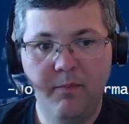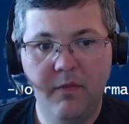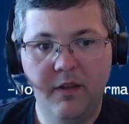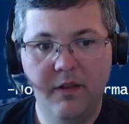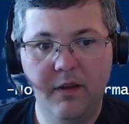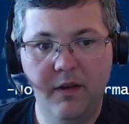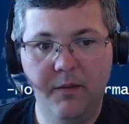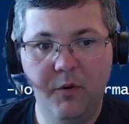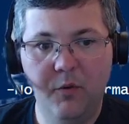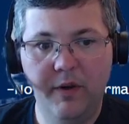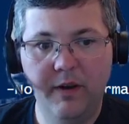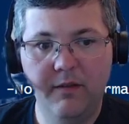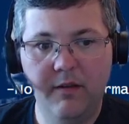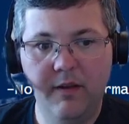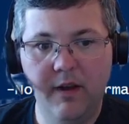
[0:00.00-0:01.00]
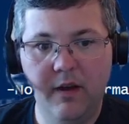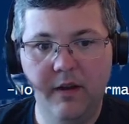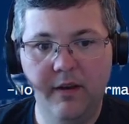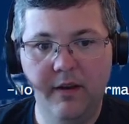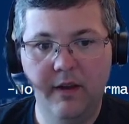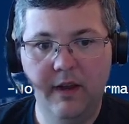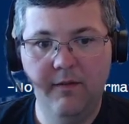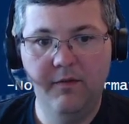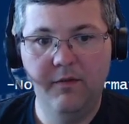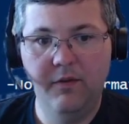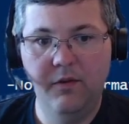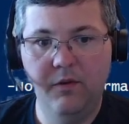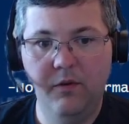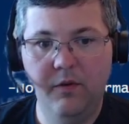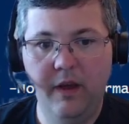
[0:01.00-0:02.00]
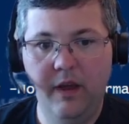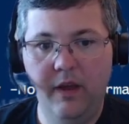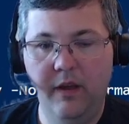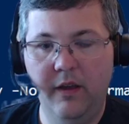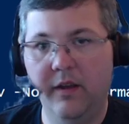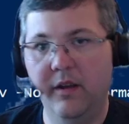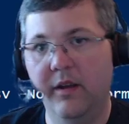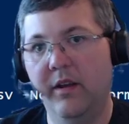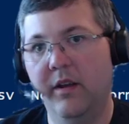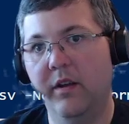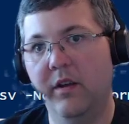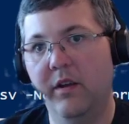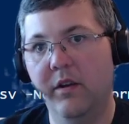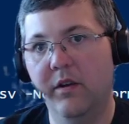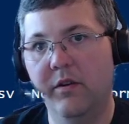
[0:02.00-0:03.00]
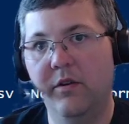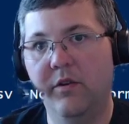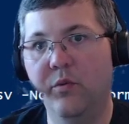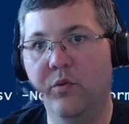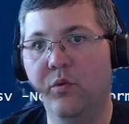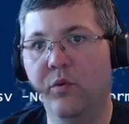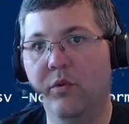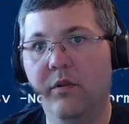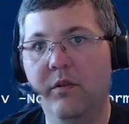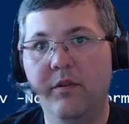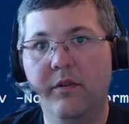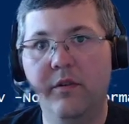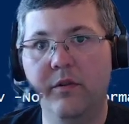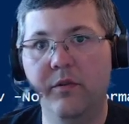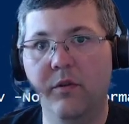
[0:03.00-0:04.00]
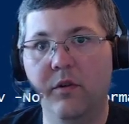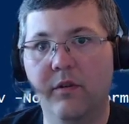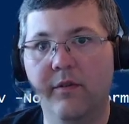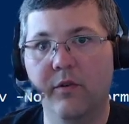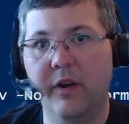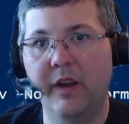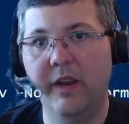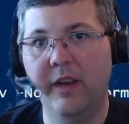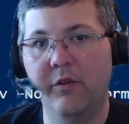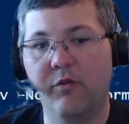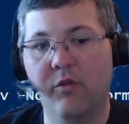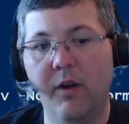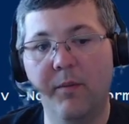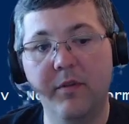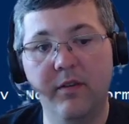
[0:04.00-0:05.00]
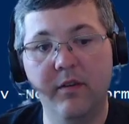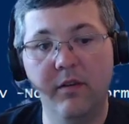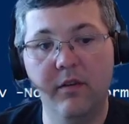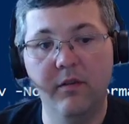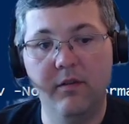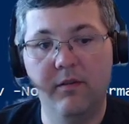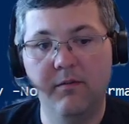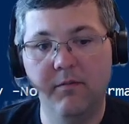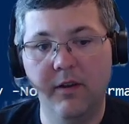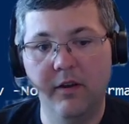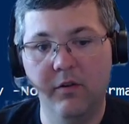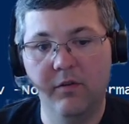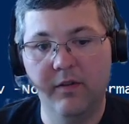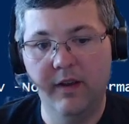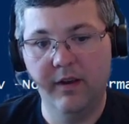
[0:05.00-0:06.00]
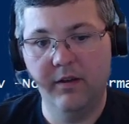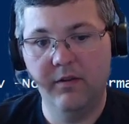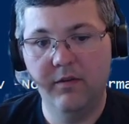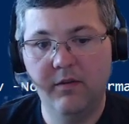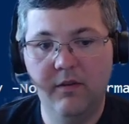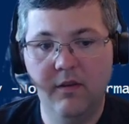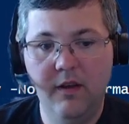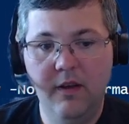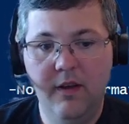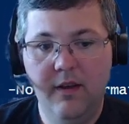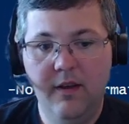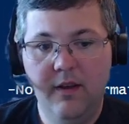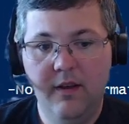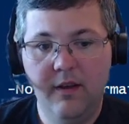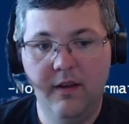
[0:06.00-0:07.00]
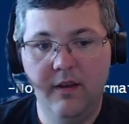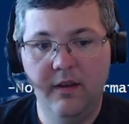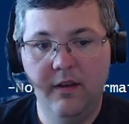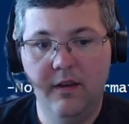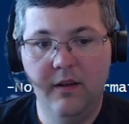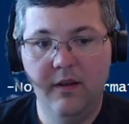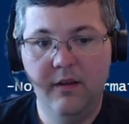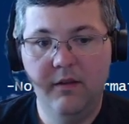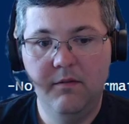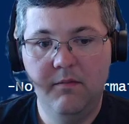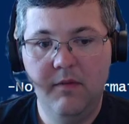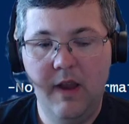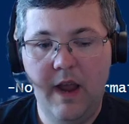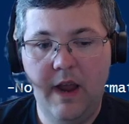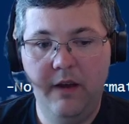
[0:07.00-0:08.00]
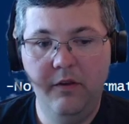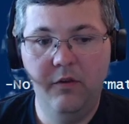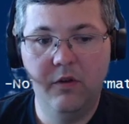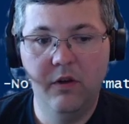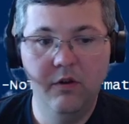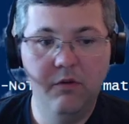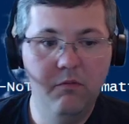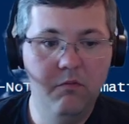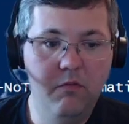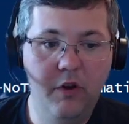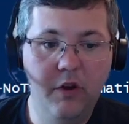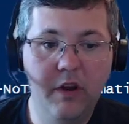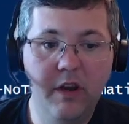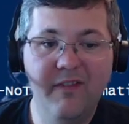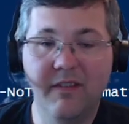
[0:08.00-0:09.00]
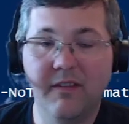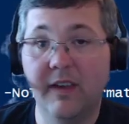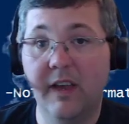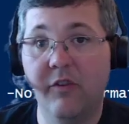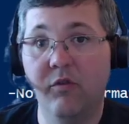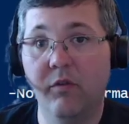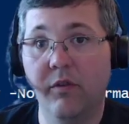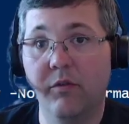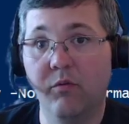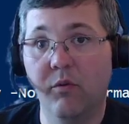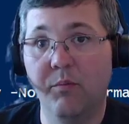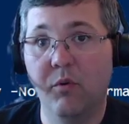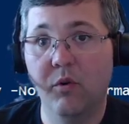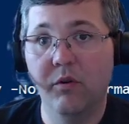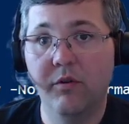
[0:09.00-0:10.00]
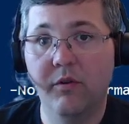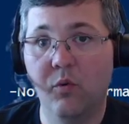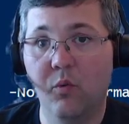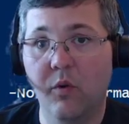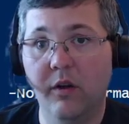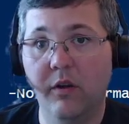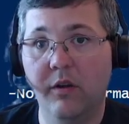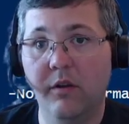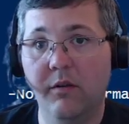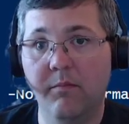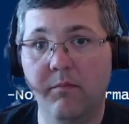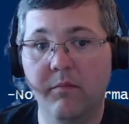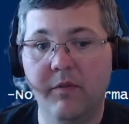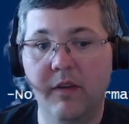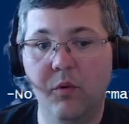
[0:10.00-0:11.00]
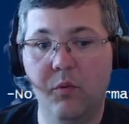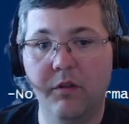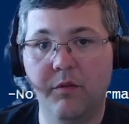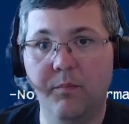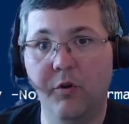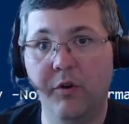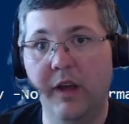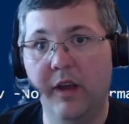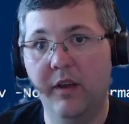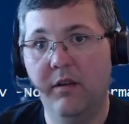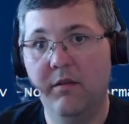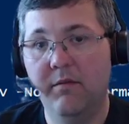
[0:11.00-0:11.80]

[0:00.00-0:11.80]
But when it's done, it gives you a good tool to look for any discrepancies in your settings. And you could even schedule this report to run, say, once per day,